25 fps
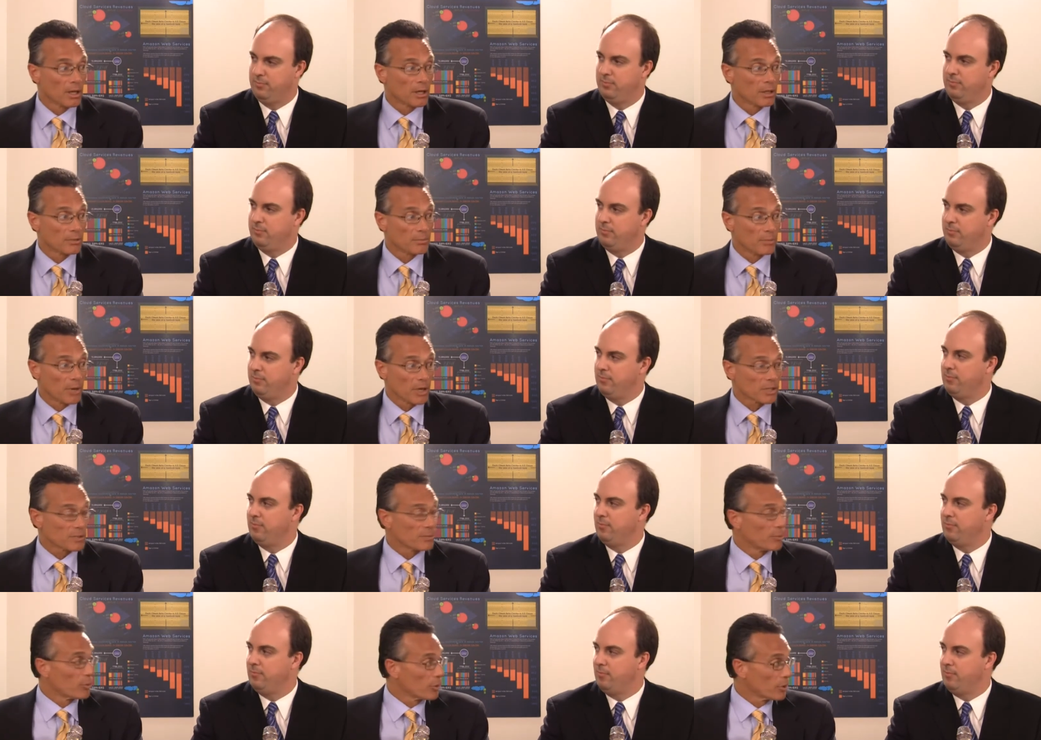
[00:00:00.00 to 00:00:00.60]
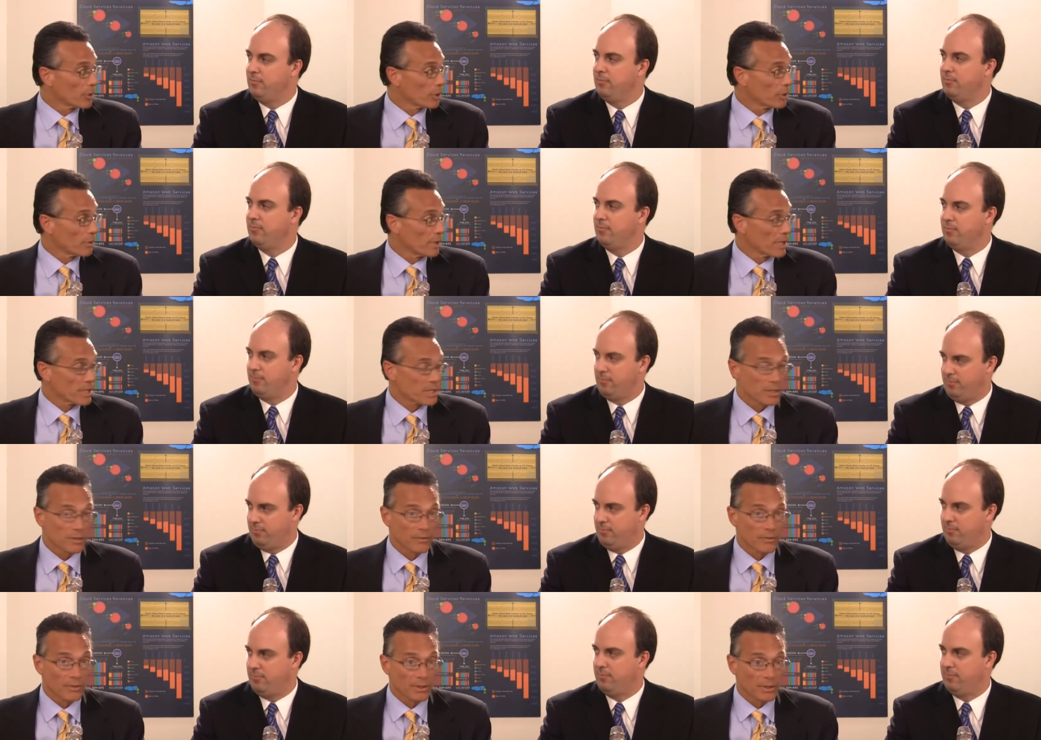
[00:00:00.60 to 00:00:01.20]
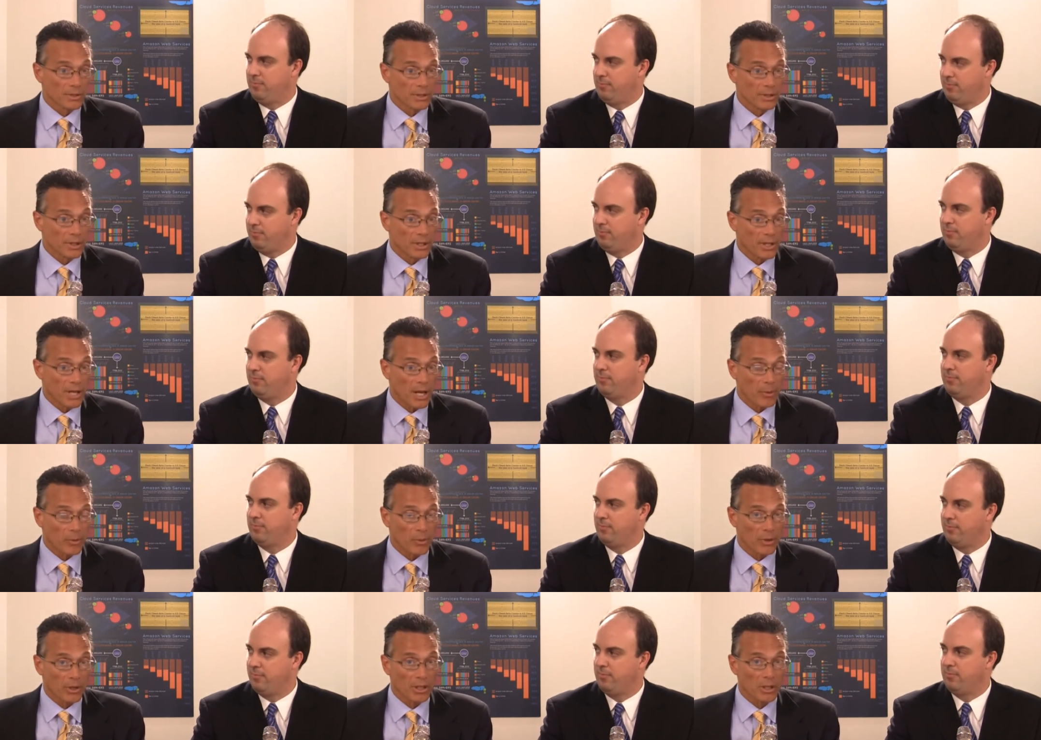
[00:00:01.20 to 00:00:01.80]
Speaker 1: much more aggressive into the
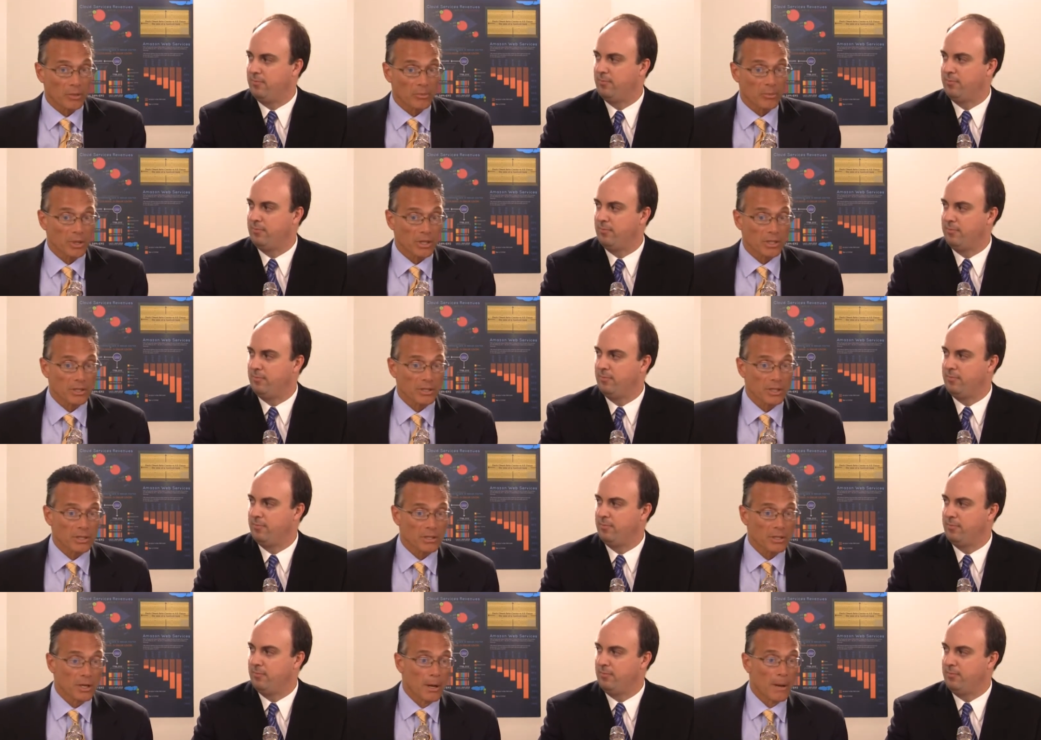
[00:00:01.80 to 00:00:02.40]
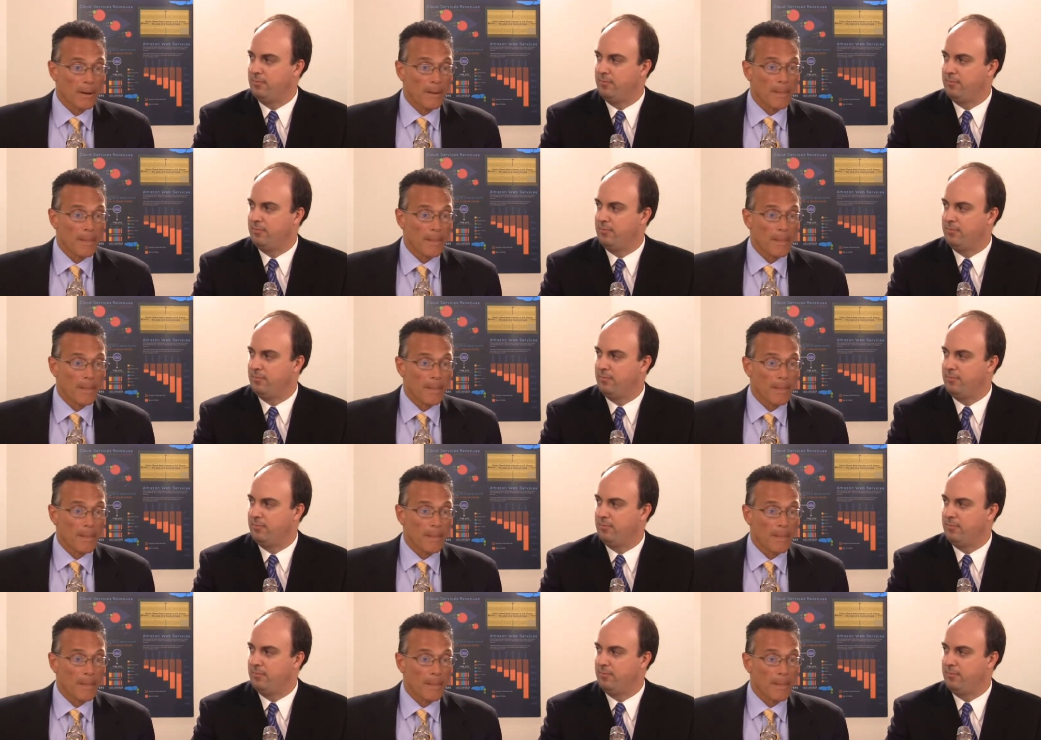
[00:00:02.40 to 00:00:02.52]
networking business.